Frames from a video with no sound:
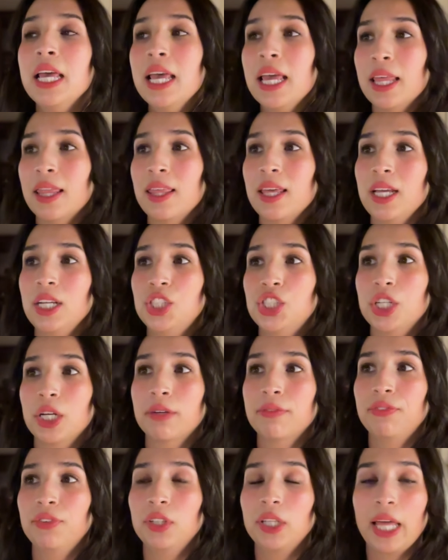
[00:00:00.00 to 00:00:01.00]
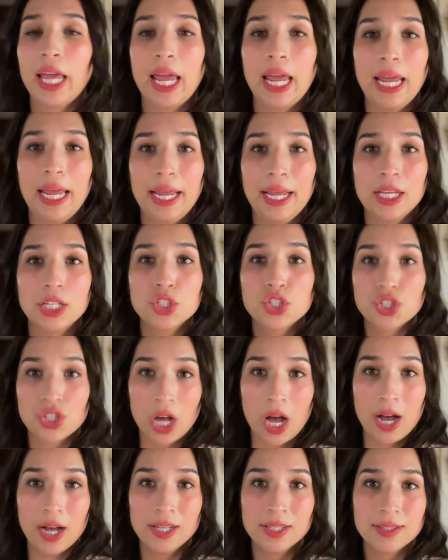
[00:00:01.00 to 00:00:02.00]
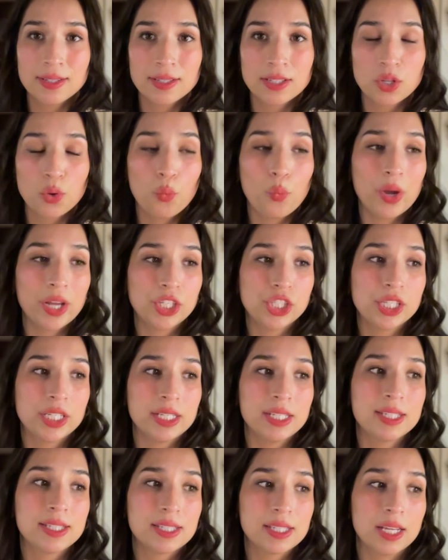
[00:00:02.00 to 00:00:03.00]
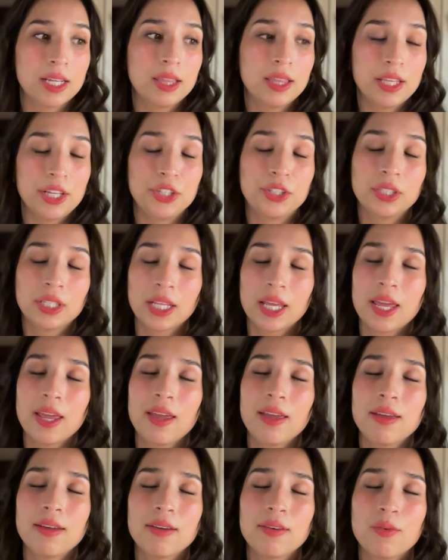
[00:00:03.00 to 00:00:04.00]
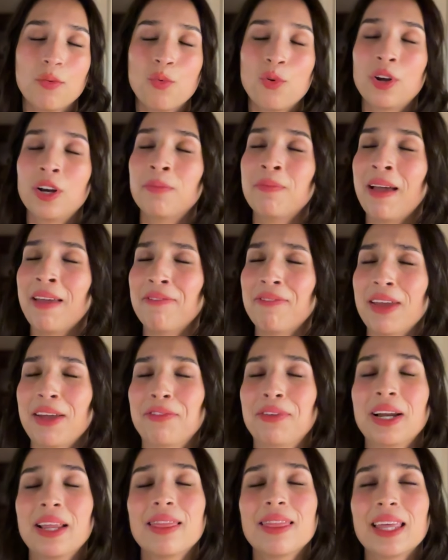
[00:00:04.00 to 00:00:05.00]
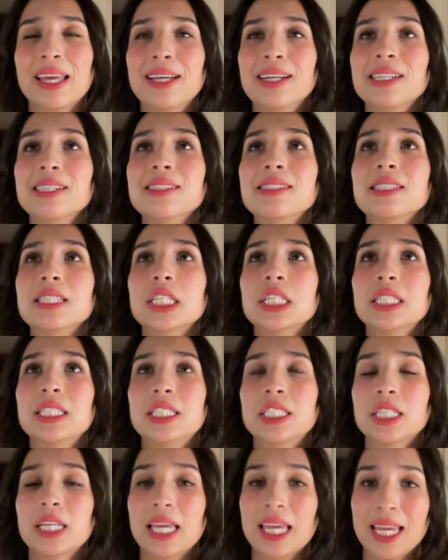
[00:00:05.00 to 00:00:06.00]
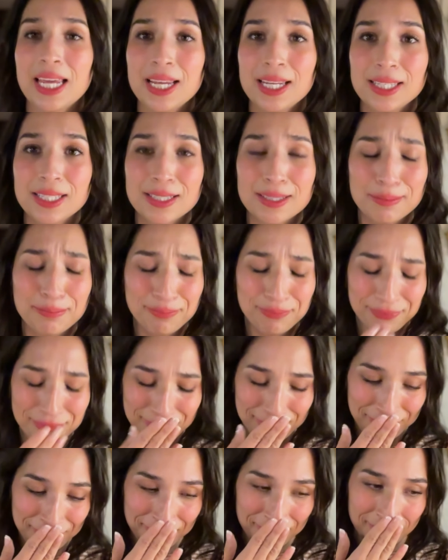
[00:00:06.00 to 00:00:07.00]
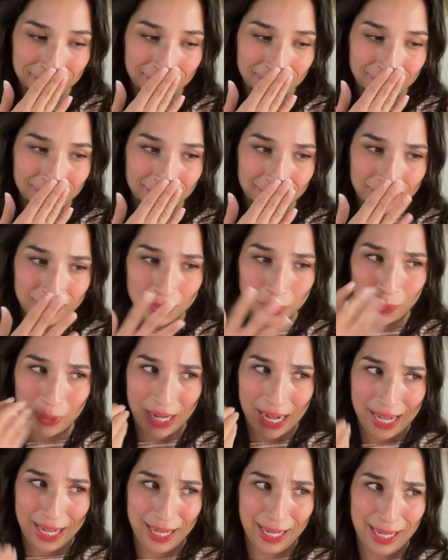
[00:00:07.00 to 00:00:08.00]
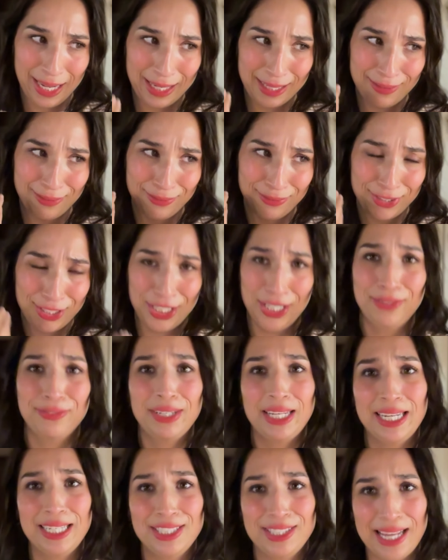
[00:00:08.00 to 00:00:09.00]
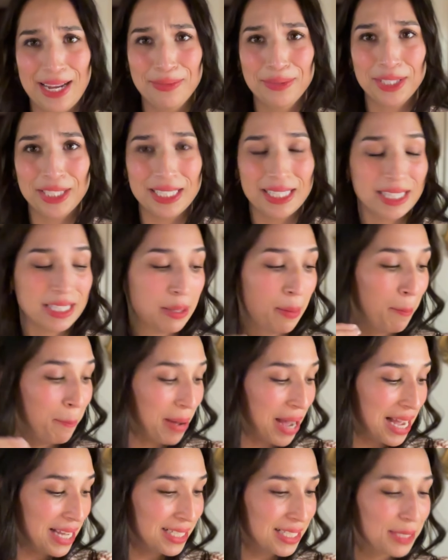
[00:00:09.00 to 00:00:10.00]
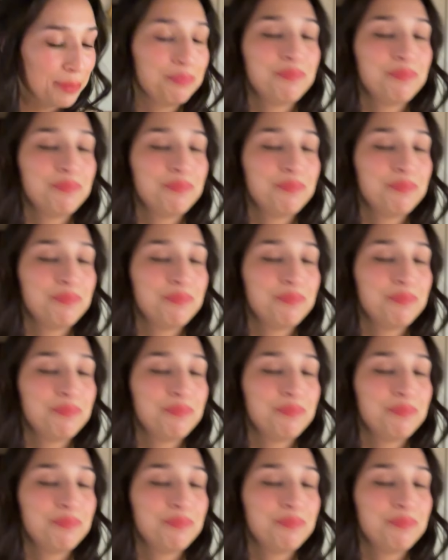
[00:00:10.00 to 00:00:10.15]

the Chick-fil-A sauce, which is literally one of my favorite things to eat when I eat Chick-fil-A sandwiches. But